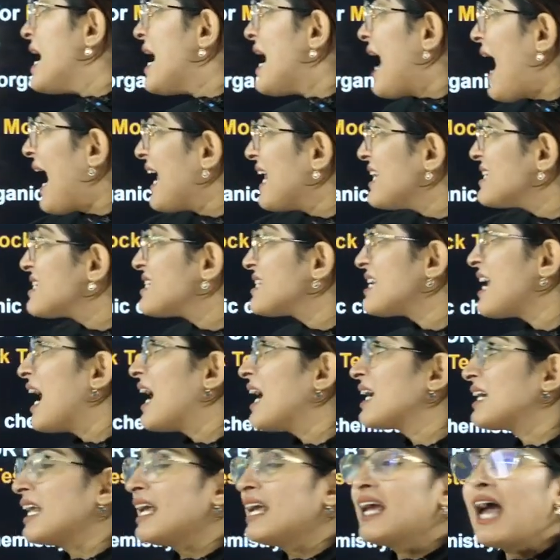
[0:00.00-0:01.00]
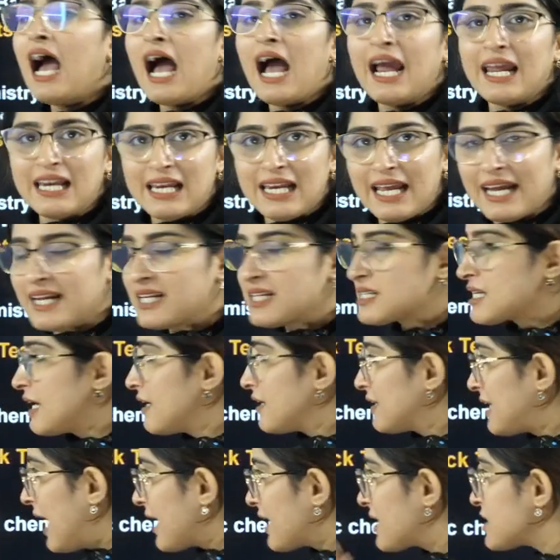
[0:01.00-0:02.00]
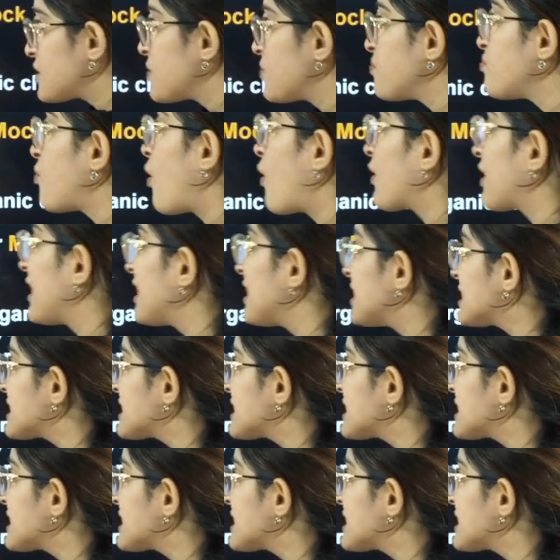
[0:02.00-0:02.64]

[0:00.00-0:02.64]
NCERT highlight, that is important.